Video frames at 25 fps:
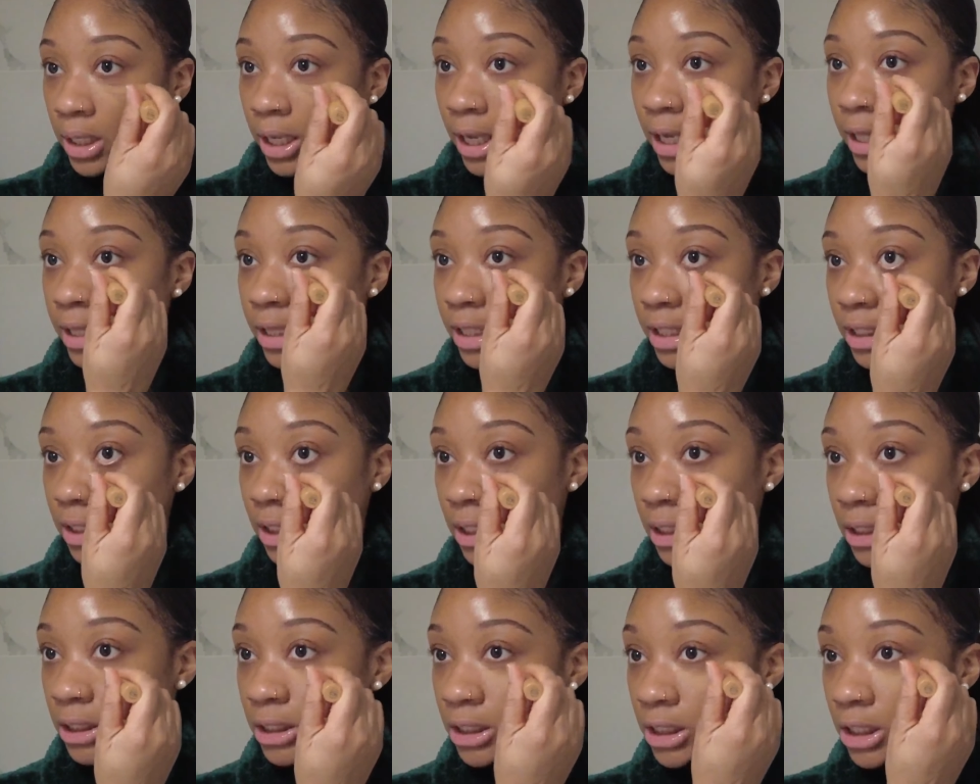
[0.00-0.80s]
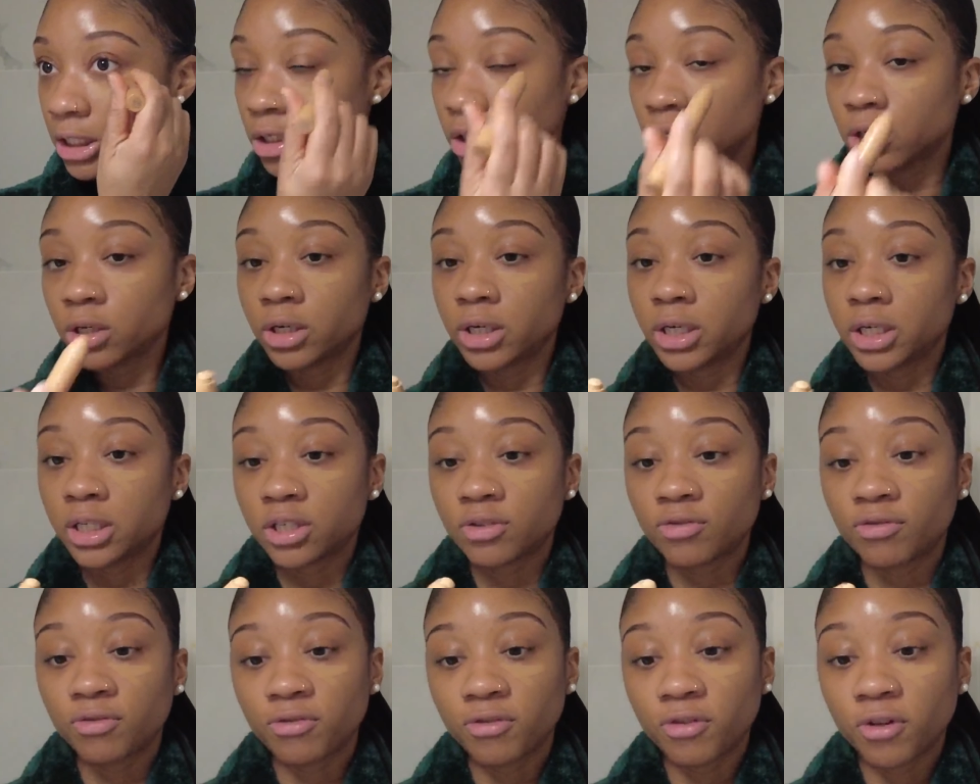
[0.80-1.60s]
And this concealer
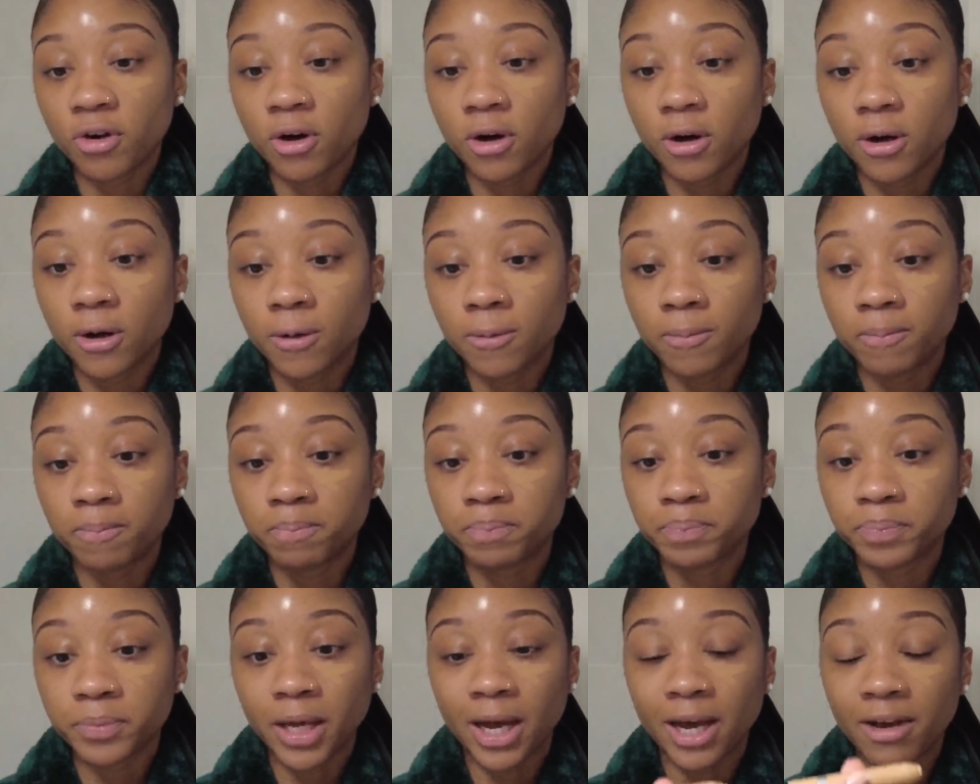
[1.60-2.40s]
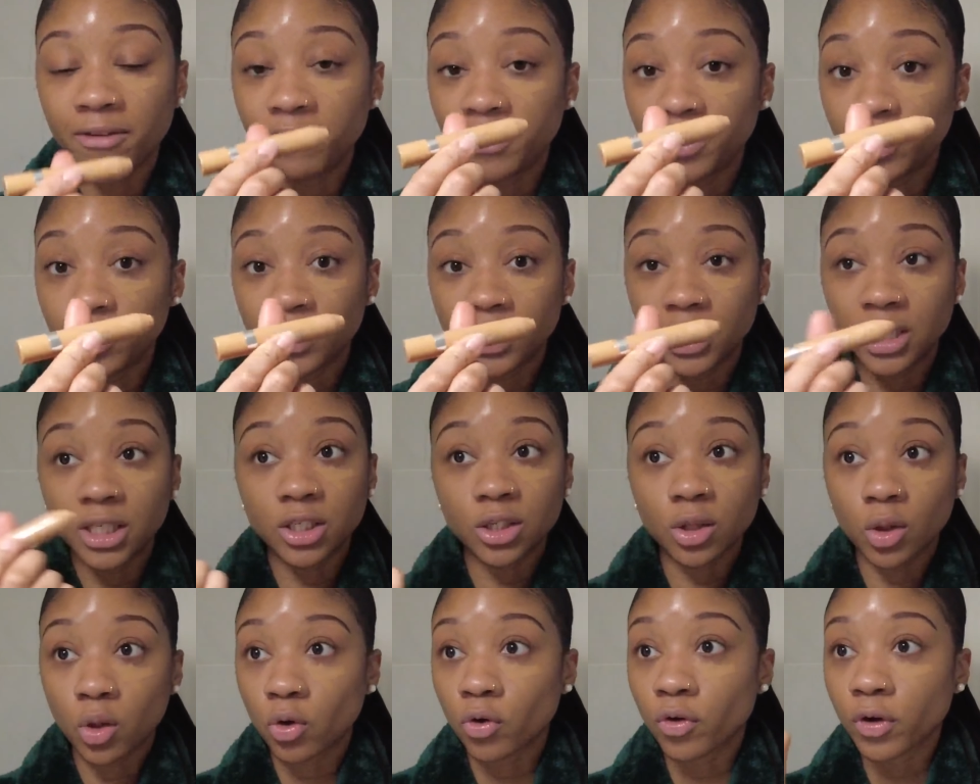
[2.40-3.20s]
is from, I've used
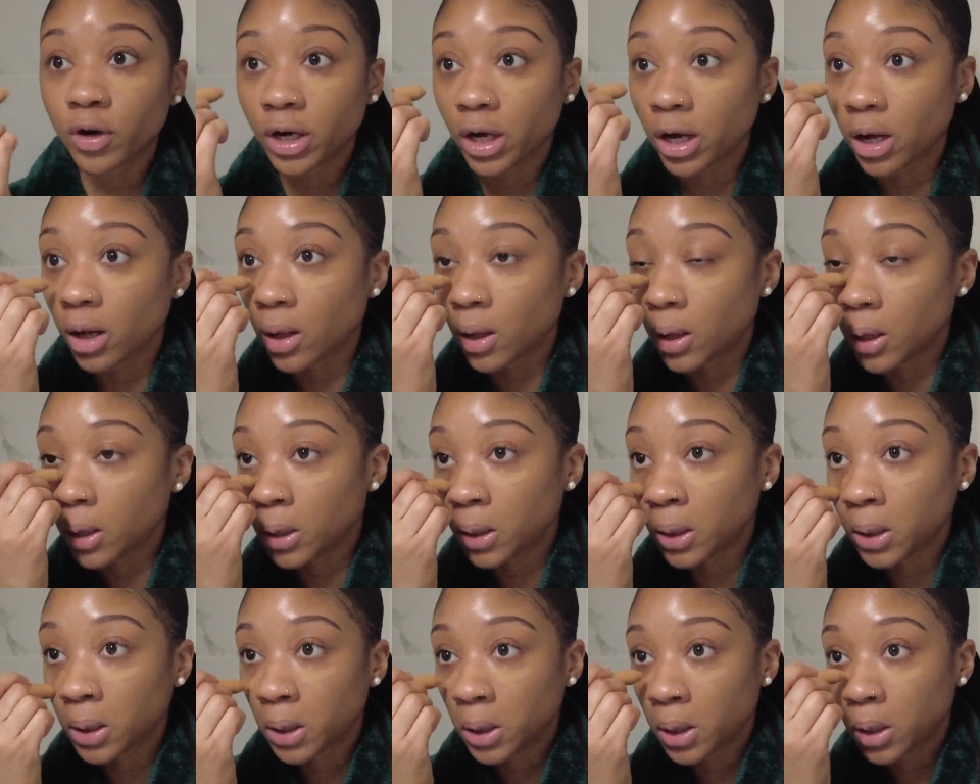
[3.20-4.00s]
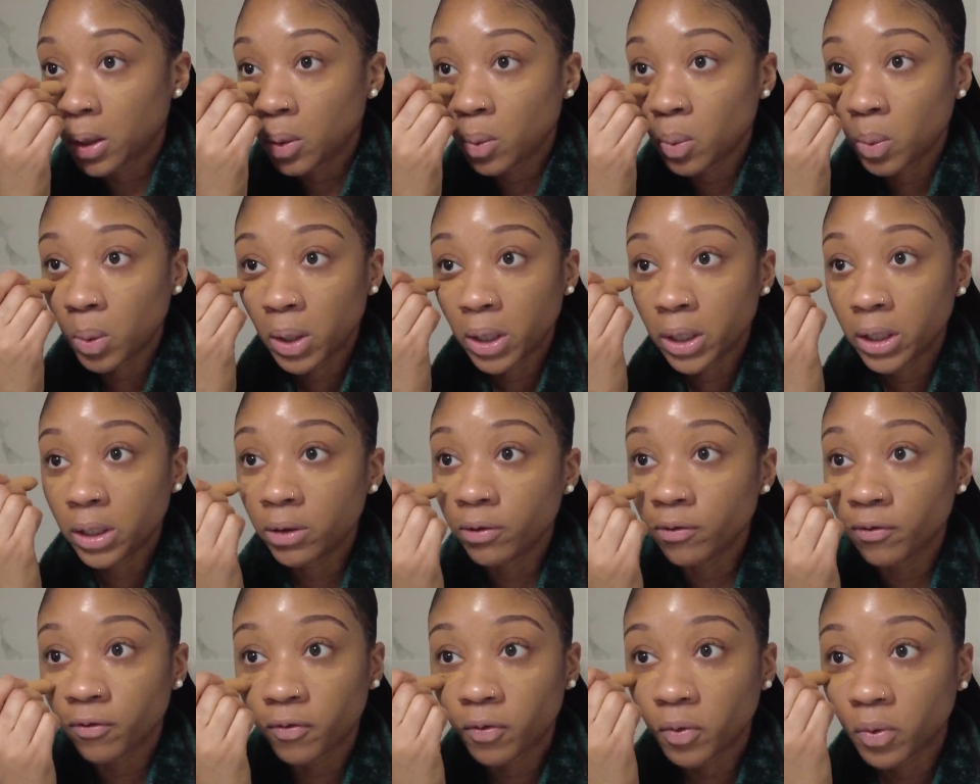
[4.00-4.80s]
this L'Oreal one
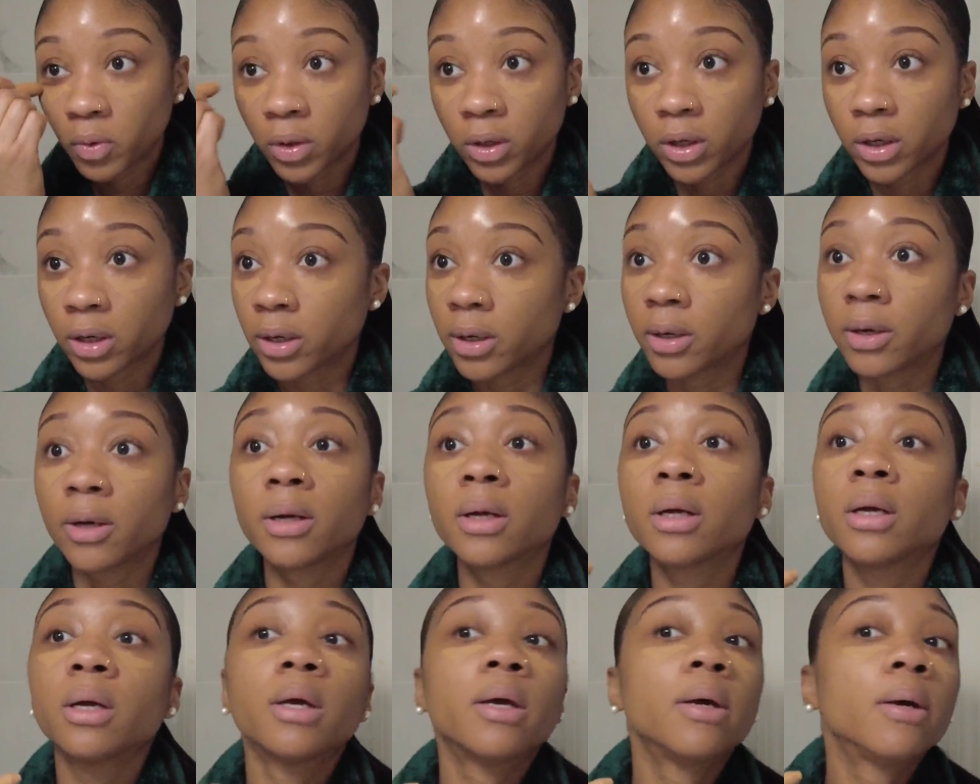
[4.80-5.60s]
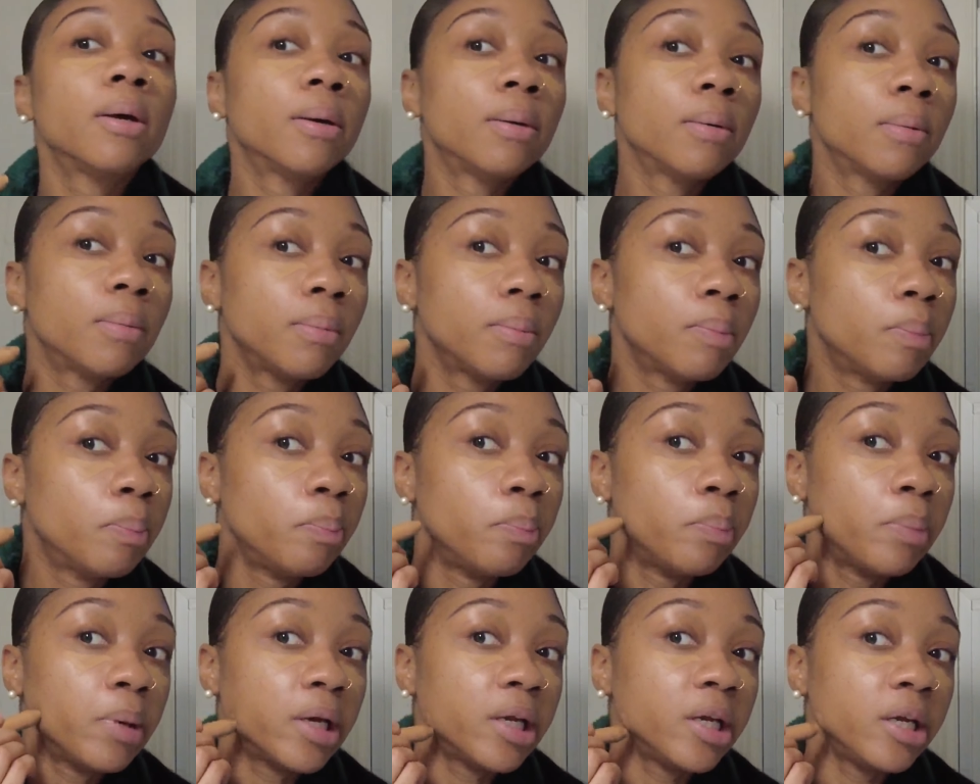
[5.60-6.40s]
for
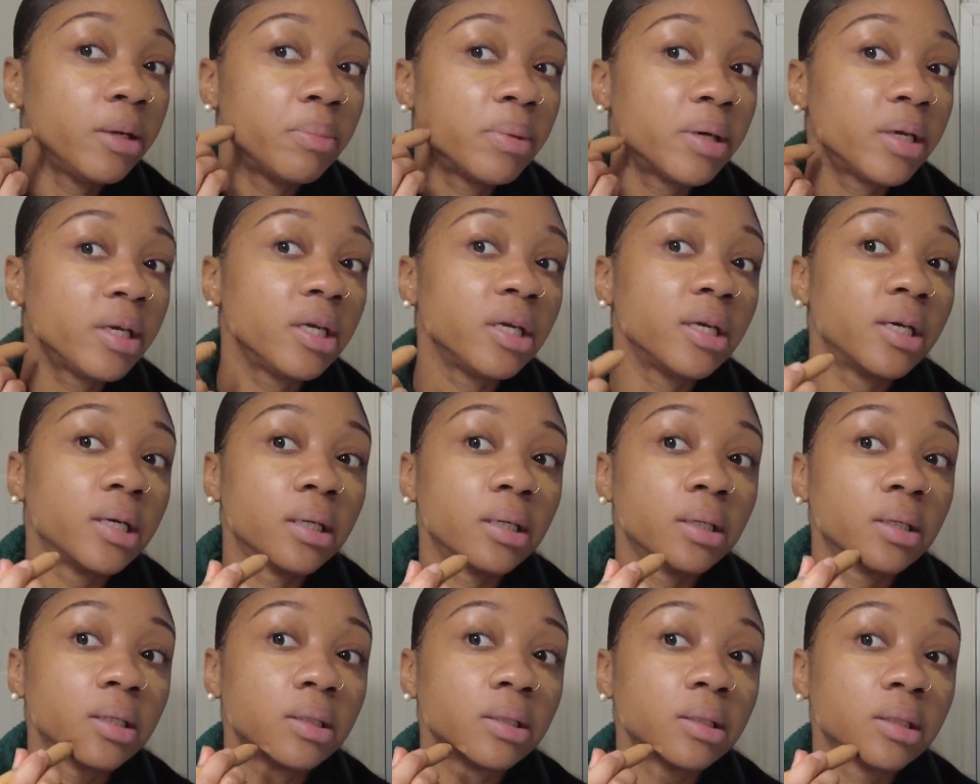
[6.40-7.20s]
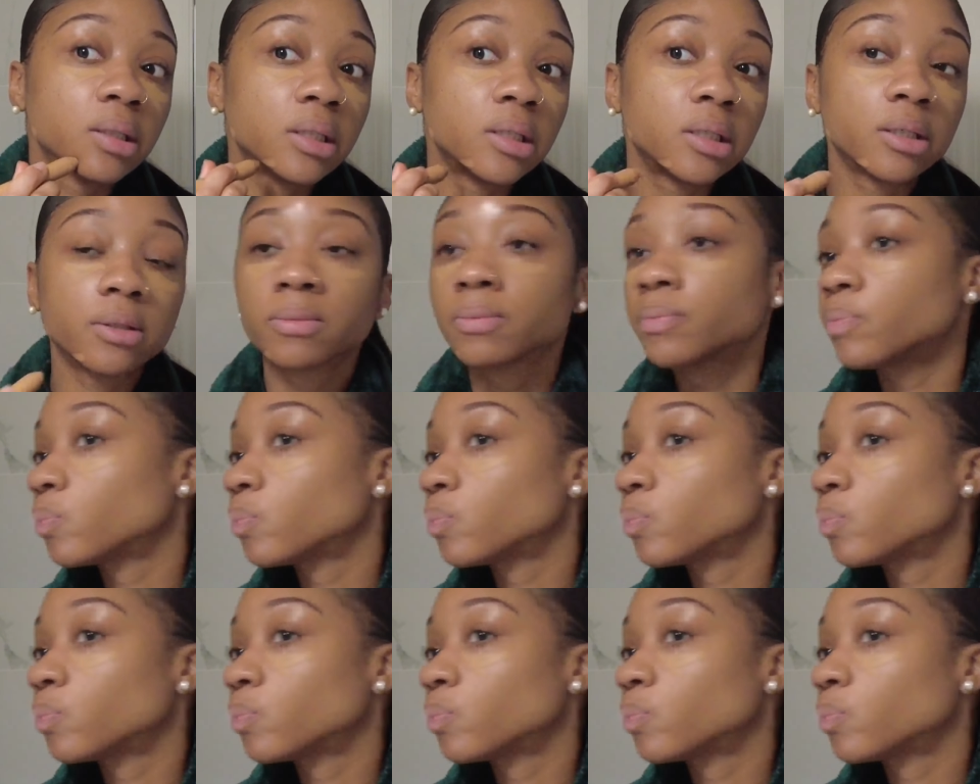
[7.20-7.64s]
many, many years.